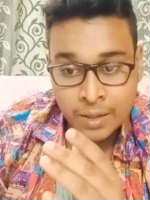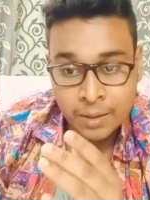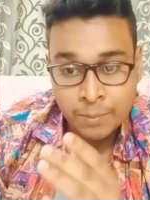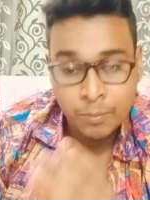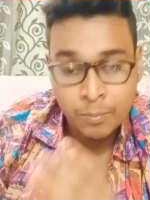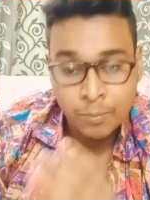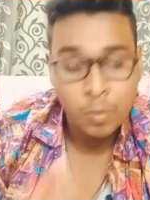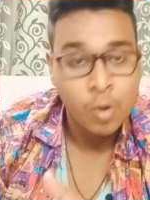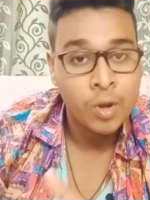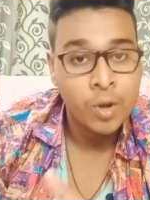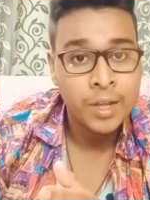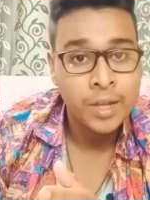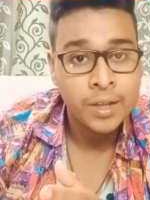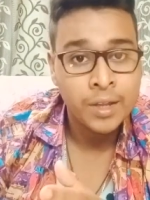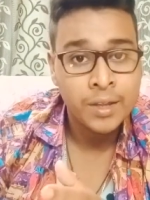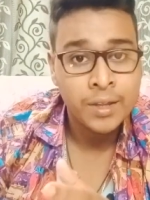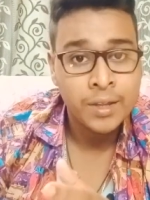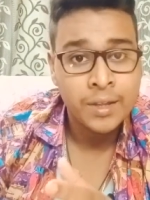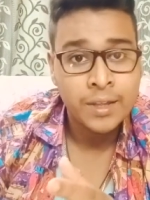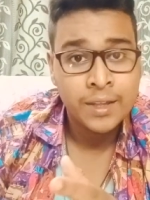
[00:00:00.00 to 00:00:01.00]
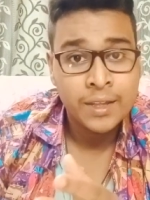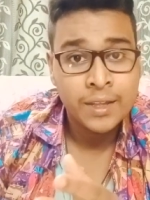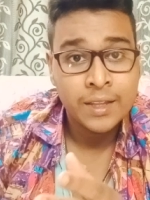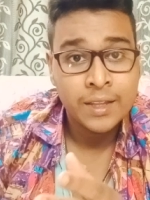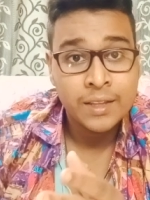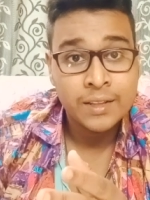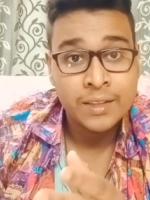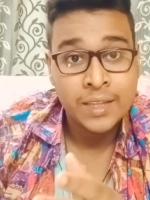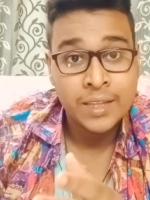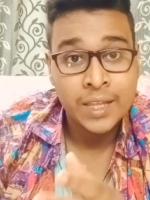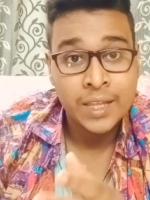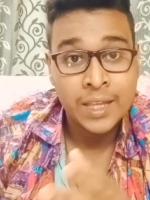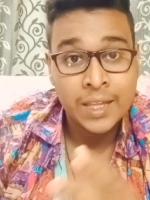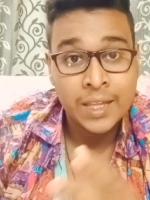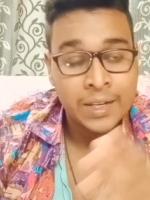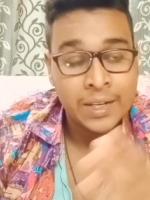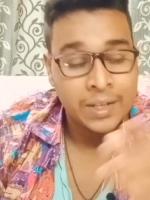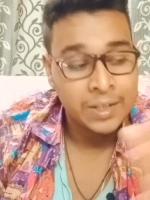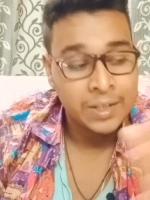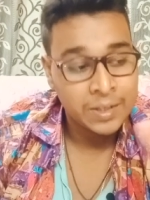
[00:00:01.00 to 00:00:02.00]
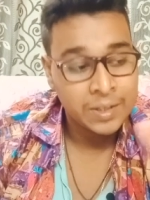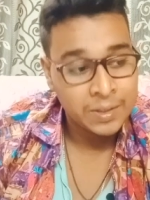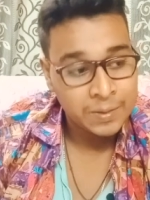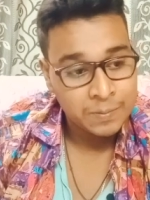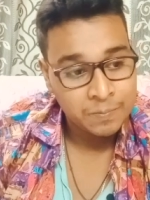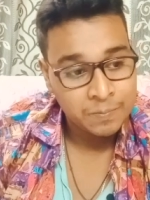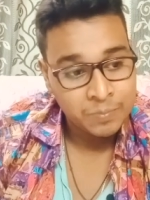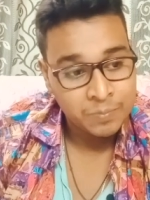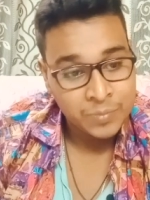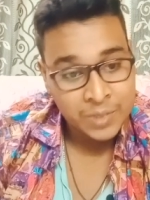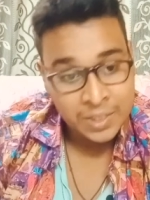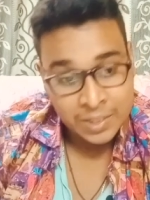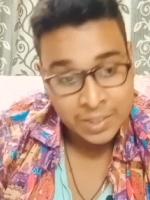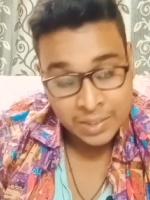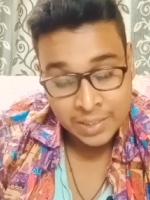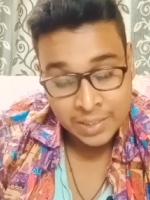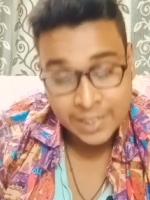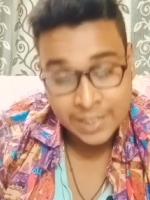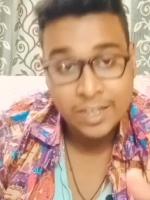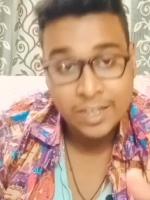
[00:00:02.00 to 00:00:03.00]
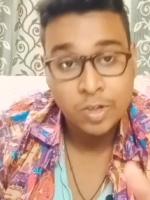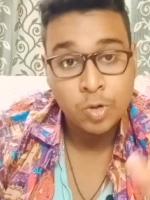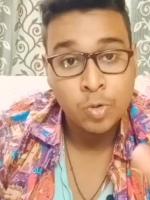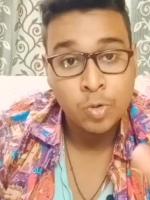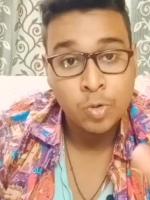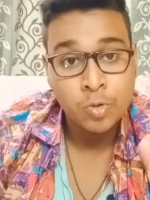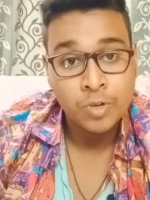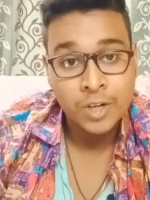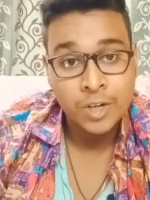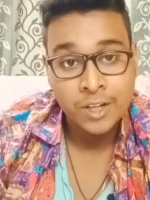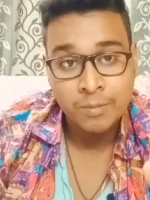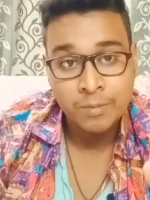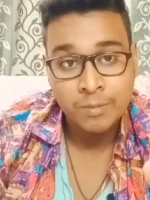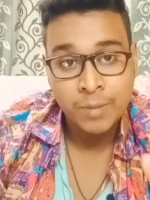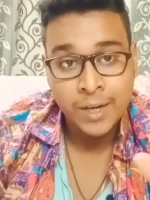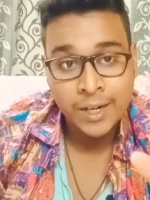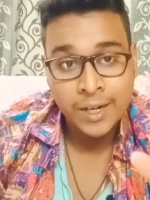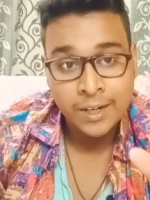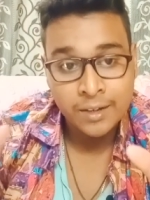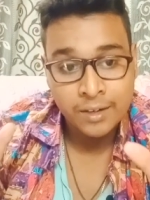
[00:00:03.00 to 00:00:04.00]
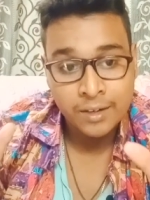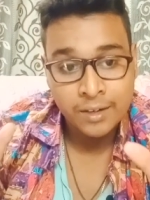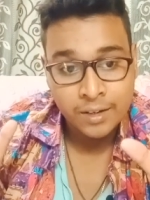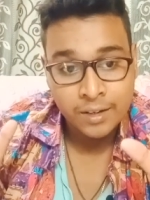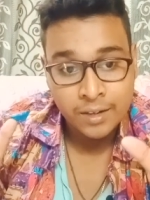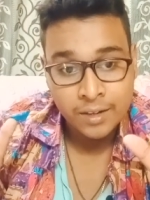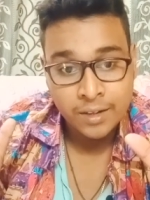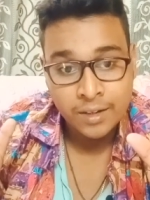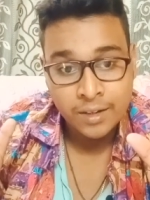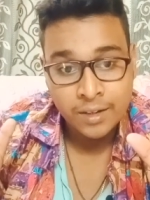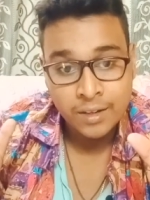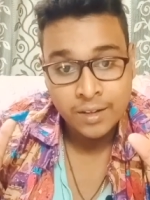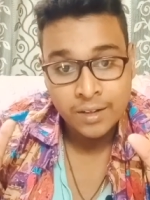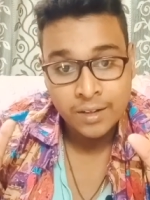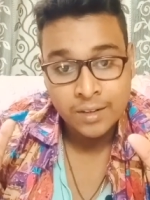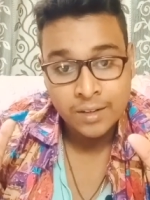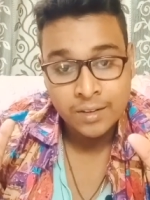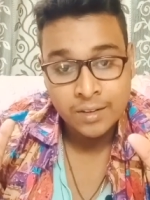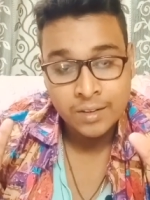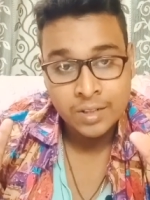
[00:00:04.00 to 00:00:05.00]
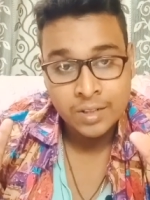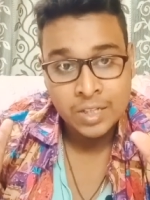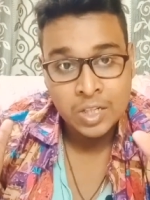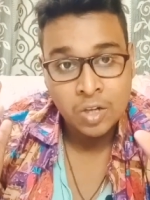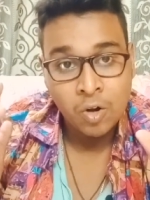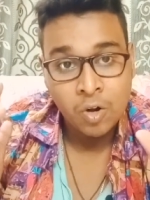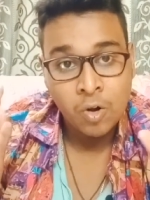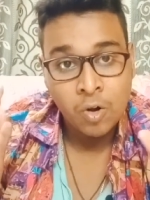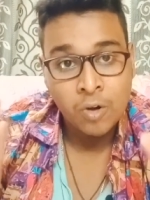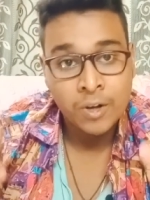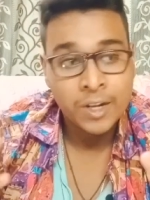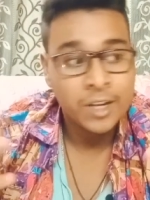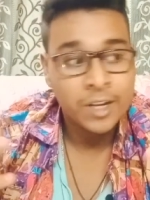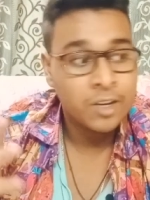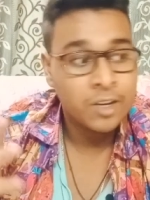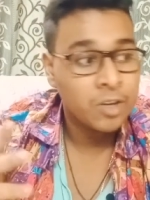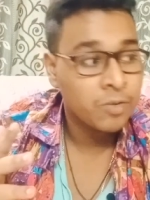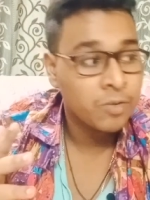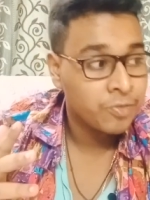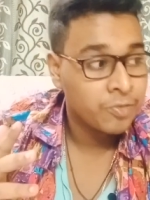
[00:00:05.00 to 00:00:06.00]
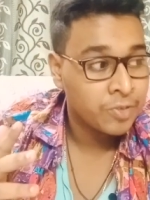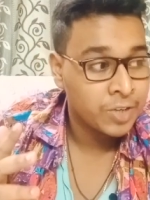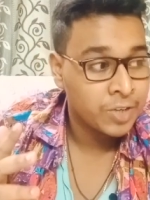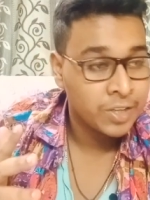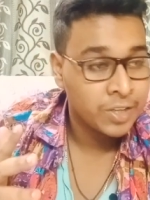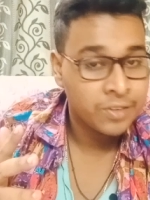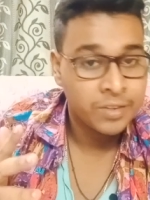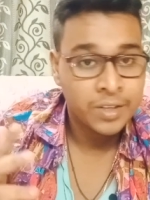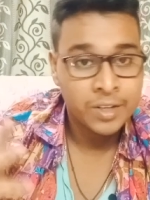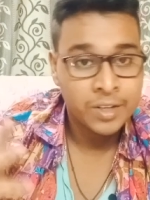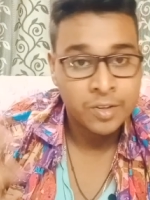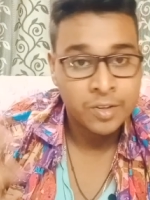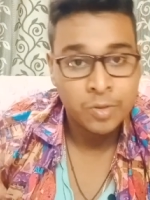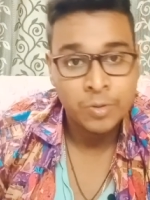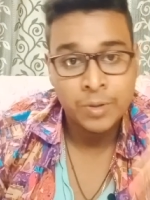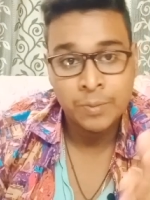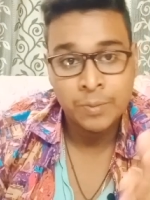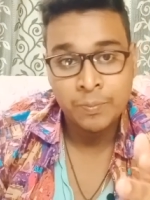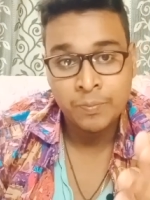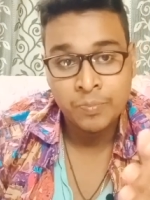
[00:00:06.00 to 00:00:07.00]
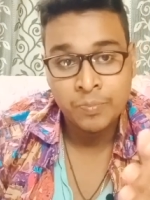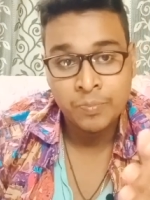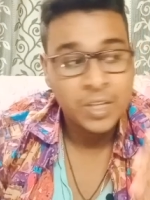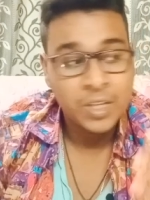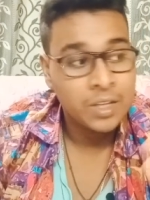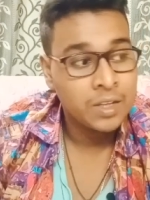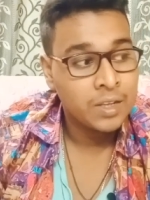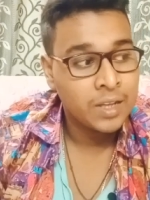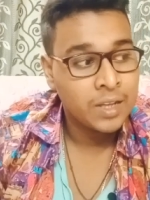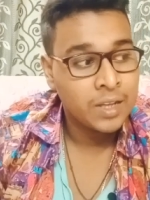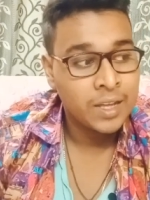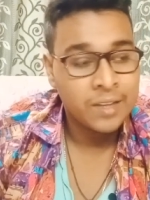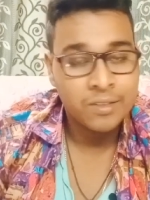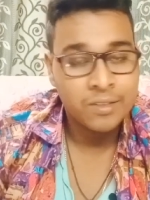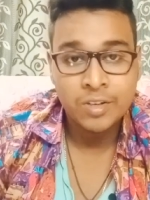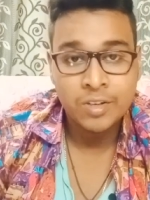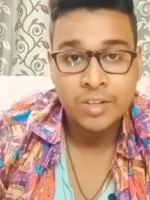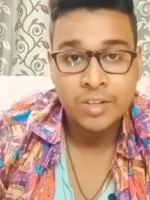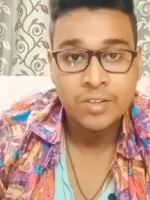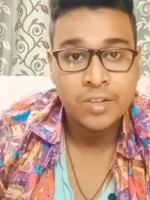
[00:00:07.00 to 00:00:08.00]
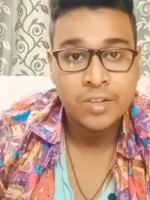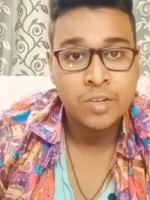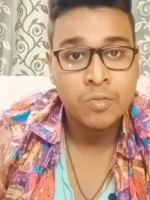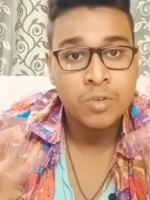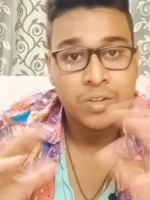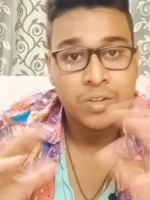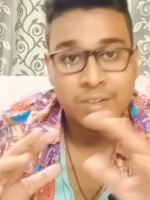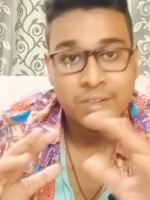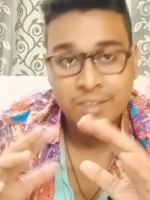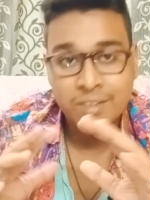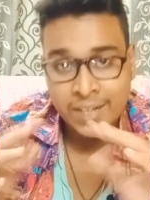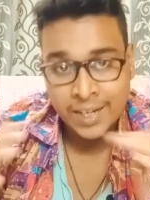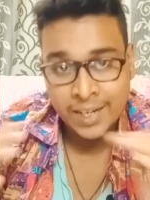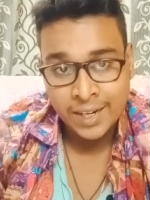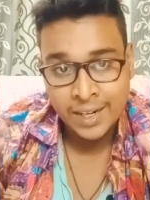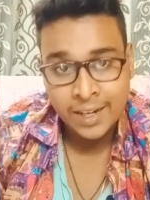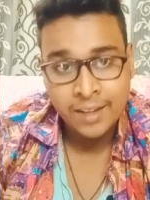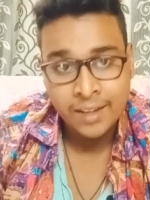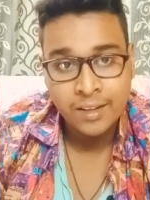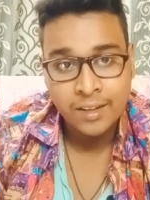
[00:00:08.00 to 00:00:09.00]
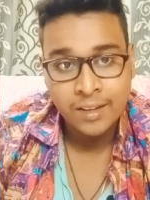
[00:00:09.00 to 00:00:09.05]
boy, then they need to transplant the organ of Rize to him, as Rize was dead.